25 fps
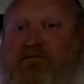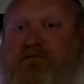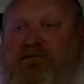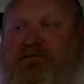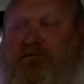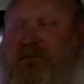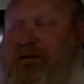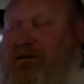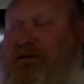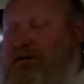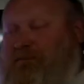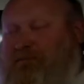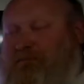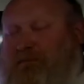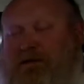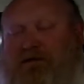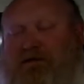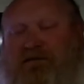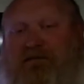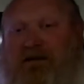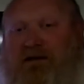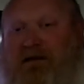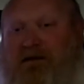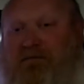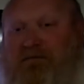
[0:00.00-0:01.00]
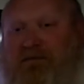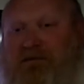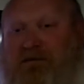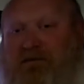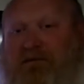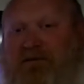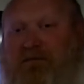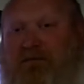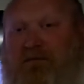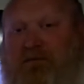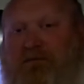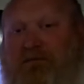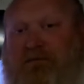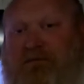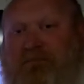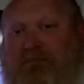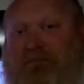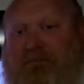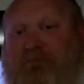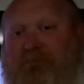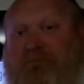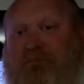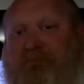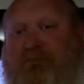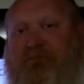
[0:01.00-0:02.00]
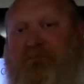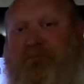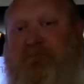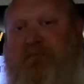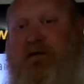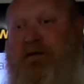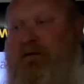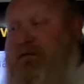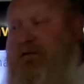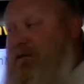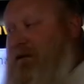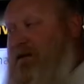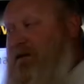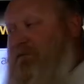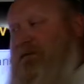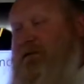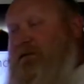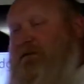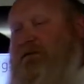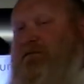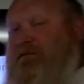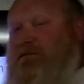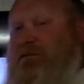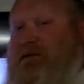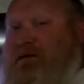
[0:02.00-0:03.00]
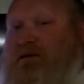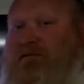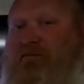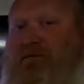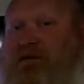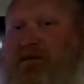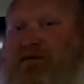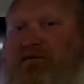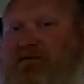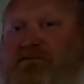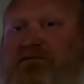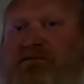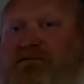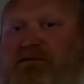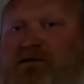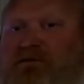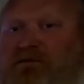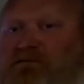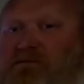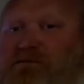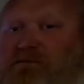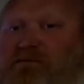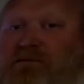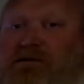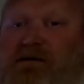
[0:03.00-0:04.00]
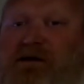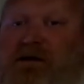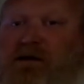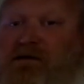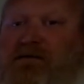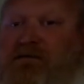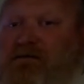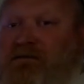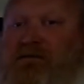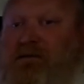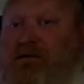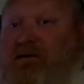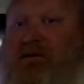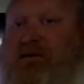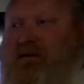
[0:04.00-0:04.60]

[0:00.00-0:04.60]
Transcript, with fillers: Just make it, make your life easier. Make your life easier, let them know. Tell them where it's at.